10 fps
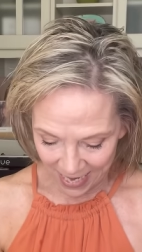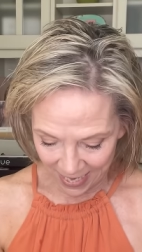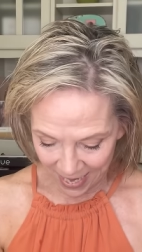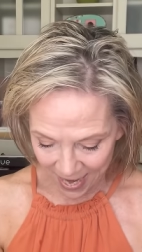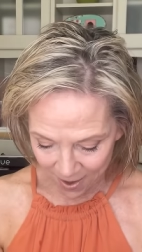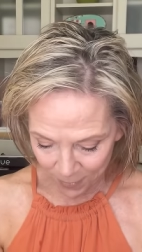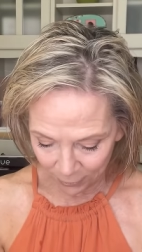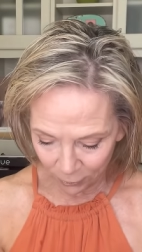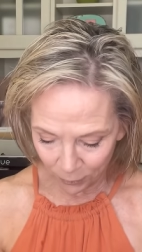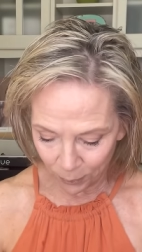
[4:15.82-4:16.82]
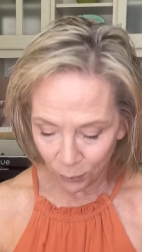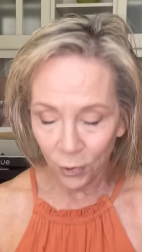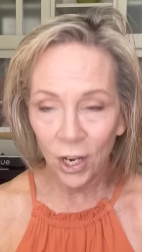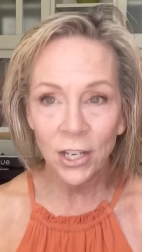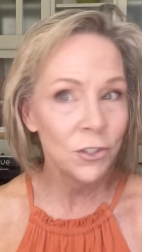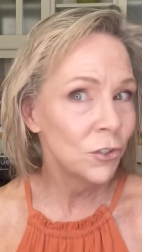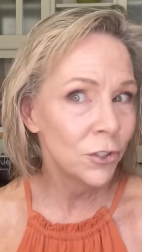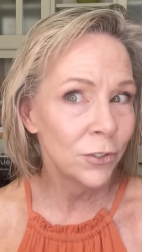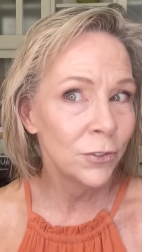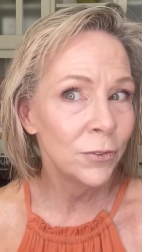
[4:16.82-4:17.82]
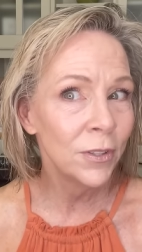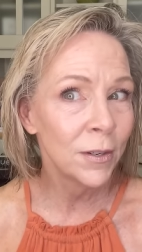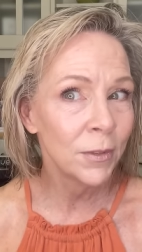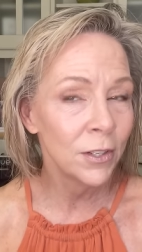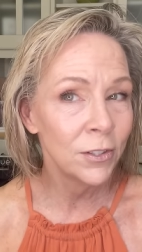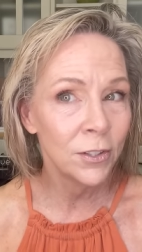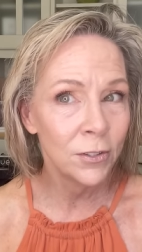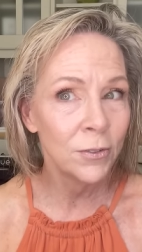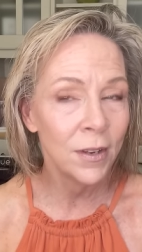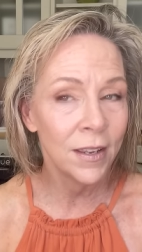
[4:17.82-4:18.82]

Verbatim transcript: and I have my little brush too that I'm going to do,